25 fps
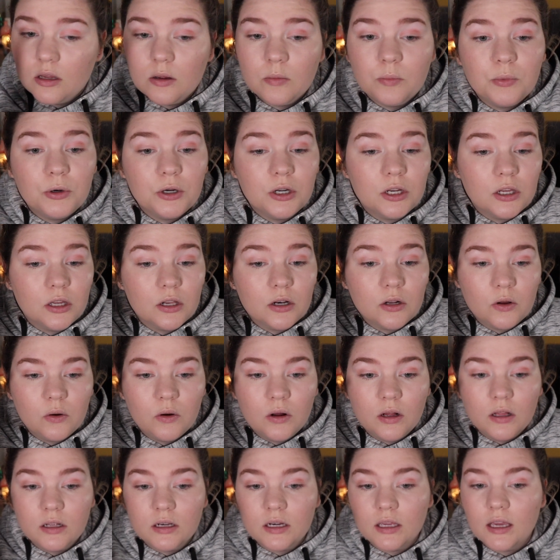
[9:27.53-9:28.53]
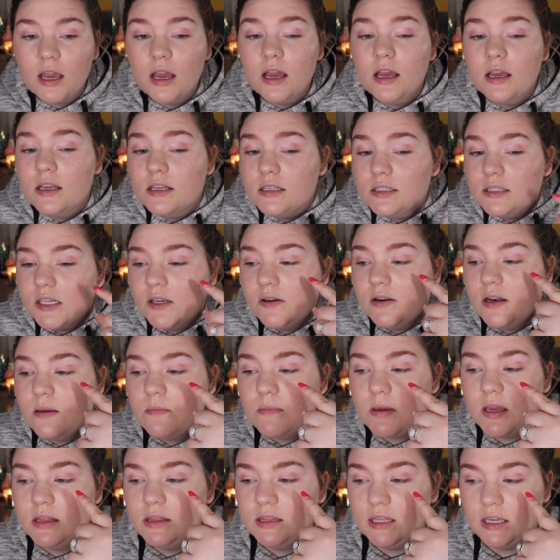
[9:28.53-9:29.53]
pretty good quality. See what I
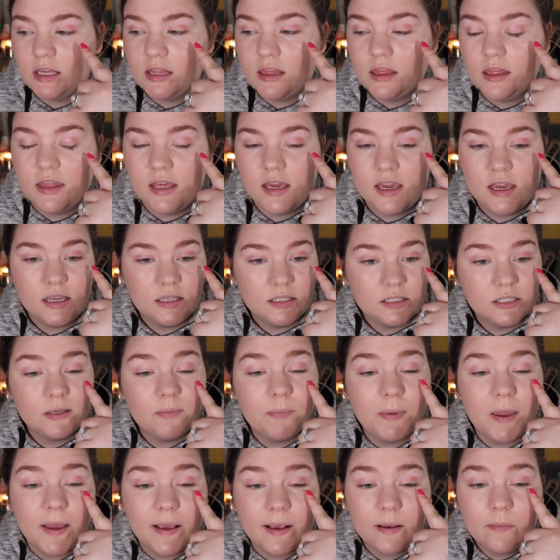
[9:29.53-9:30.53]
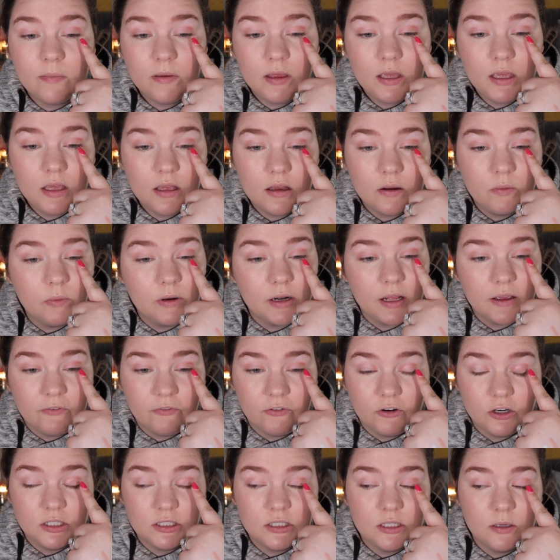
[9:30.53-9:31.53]
mean? Like this pigment, when I
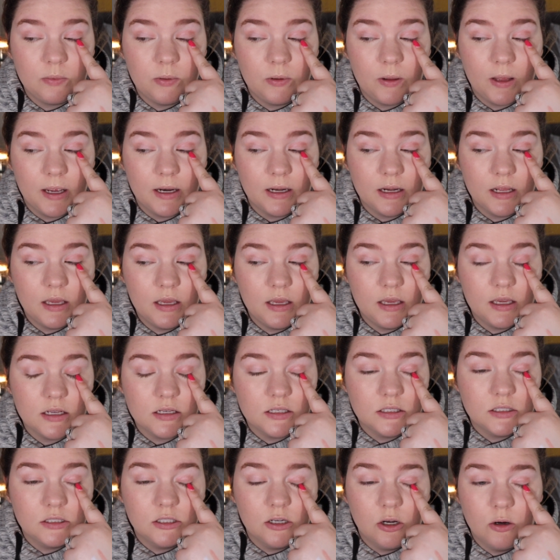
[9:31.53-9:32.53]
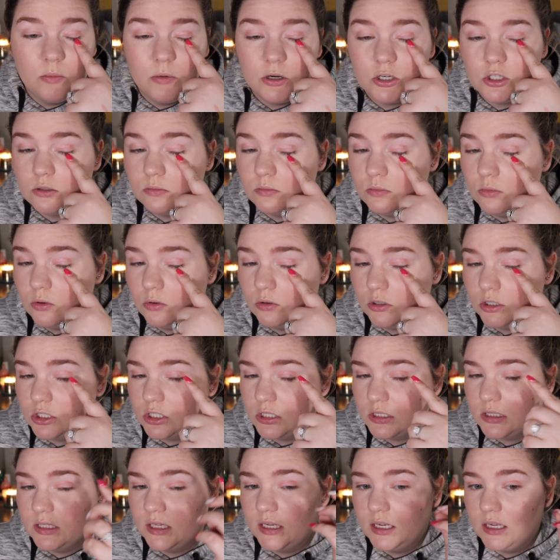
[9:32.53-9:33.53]
first applied it, is so much more
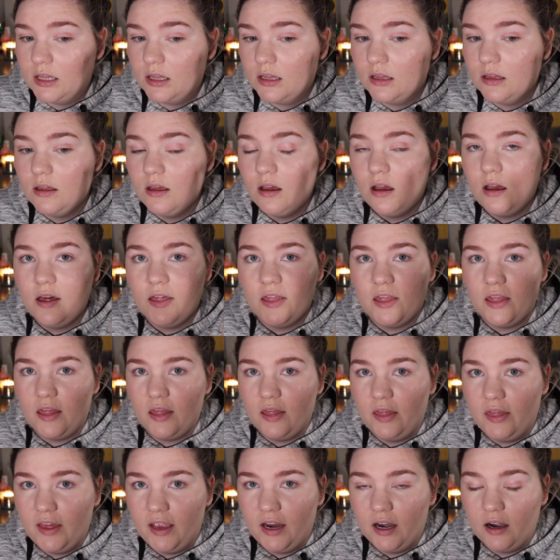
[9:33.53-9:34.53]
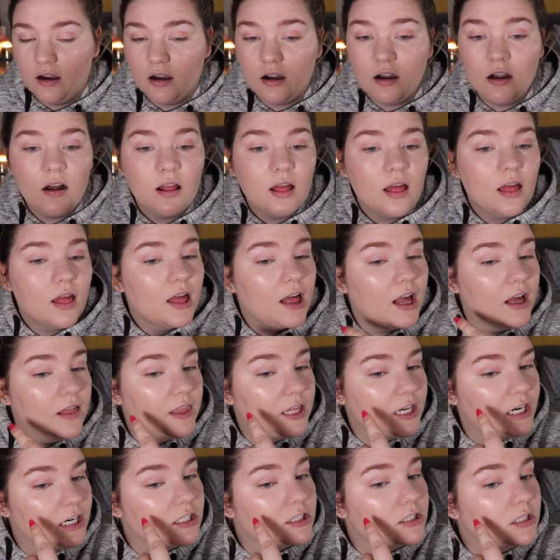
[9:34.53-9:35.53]
just like there, and
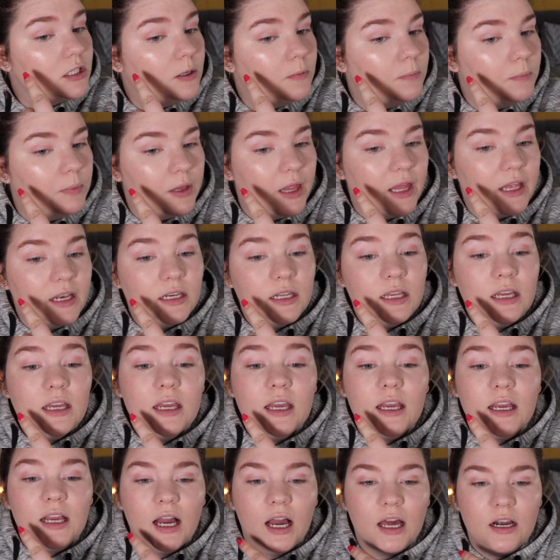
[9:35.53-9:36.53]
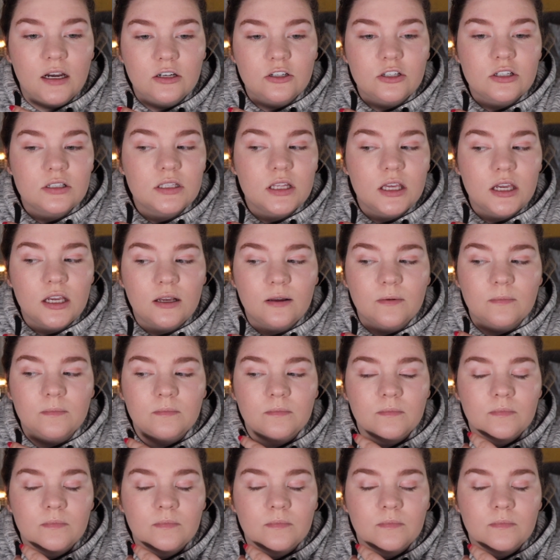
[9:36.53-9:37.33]
then as you blend it, it kind of just like